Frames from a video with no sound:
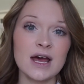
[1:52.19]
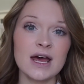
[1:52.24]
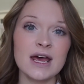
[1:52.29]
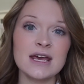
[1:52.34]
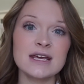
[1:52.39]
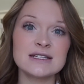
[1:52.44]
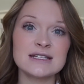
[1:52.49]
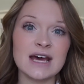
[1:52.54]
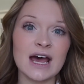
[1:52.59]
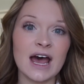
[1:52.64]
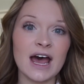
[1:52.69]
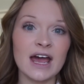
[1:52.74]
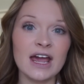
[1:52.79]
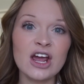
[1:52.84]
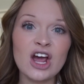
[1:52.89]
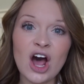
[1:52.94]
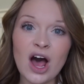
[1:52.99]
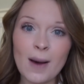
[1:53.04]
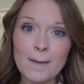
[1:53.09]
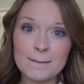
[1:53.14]
is that I
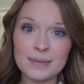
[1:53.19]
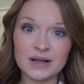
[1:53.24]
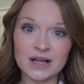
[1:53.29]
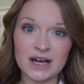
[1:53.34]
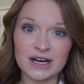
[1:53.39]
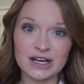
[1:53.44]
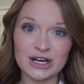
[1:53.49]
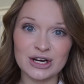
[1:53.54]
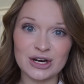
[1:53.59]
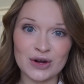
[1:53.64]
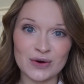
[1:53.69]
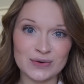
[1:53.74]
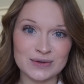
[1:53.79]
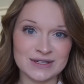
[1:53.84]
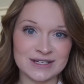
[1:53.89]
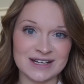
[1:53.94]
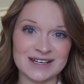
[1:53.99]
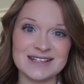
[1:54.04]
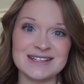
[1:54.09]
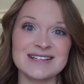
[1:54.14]
got bloody
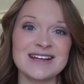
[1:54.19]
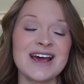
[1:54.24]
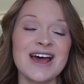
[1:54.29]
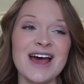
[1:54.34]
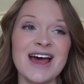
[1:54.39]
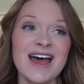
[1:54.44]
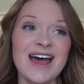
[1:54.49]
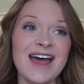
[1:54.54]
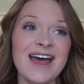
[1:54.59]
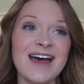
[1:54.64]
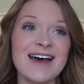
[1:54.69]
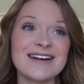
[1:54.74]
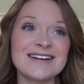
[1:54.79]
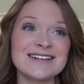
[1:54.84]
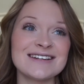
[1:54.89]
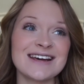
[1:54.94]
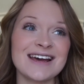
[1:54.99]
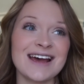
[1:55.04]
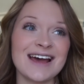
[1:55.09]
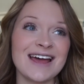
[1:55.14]
noses,
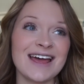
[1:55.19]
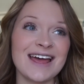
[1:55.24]
and